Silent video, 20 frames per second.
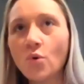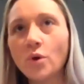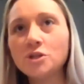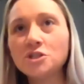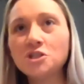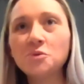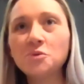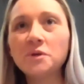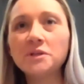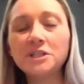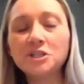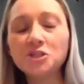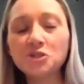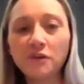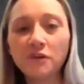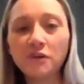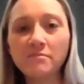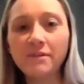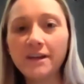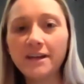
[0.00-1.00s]
once you went to
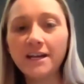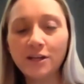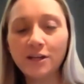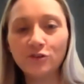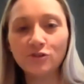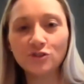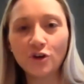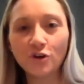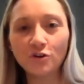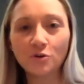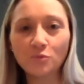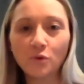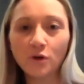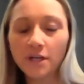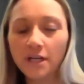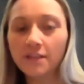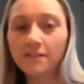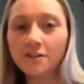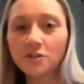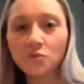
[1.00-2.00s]
treatment and you started
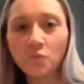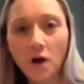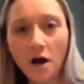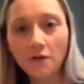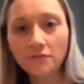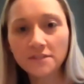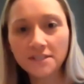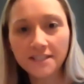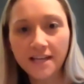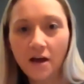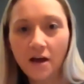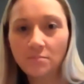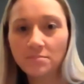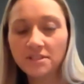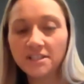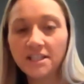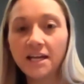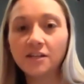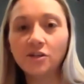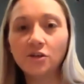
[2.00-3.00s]
working the 12
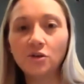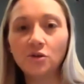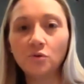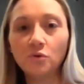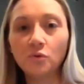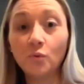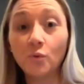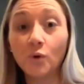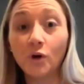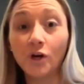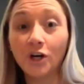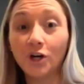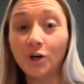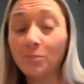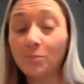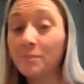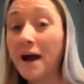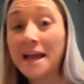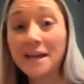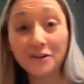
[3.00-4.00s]
steps and you
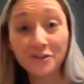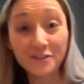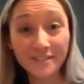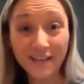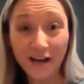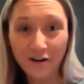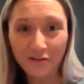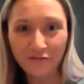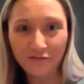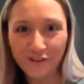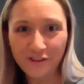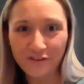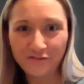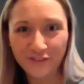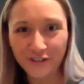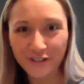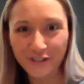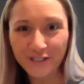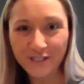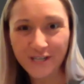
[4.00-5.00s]
were by yourself for the
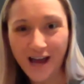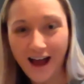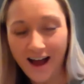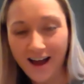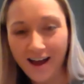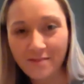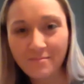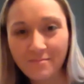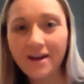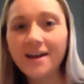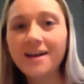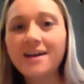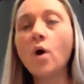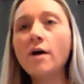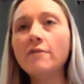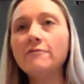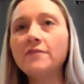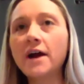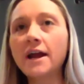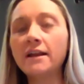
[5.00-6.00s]
first time,
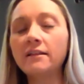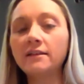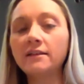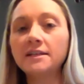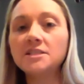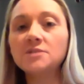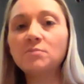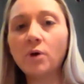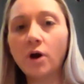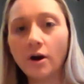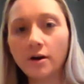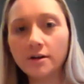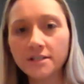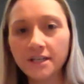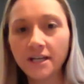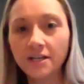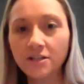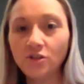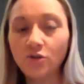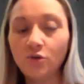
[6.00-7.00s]
what finally sparked
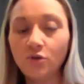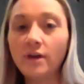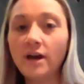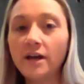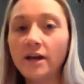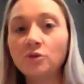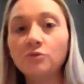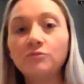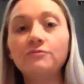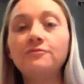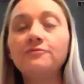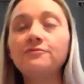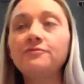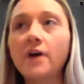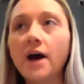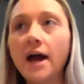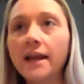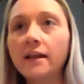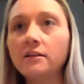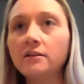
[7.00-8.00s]
in you that you
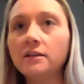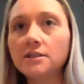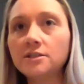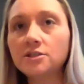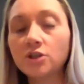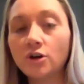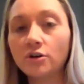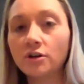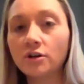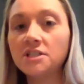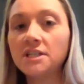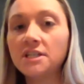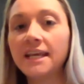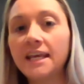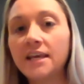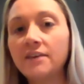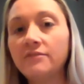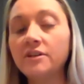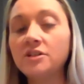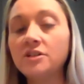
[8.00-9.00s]
finally started to
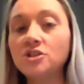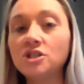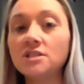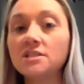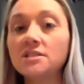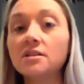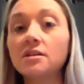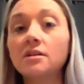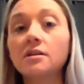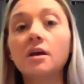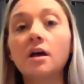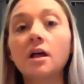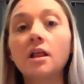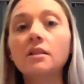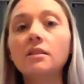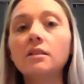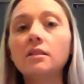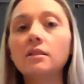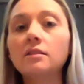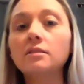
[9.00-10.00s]
even just
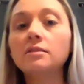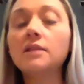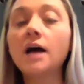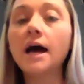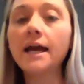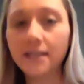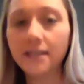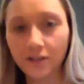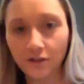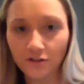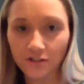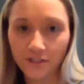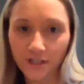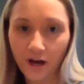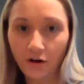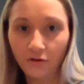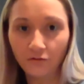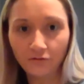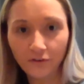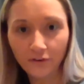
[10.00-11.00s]
like
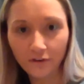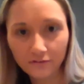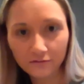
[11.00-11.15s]
yourself?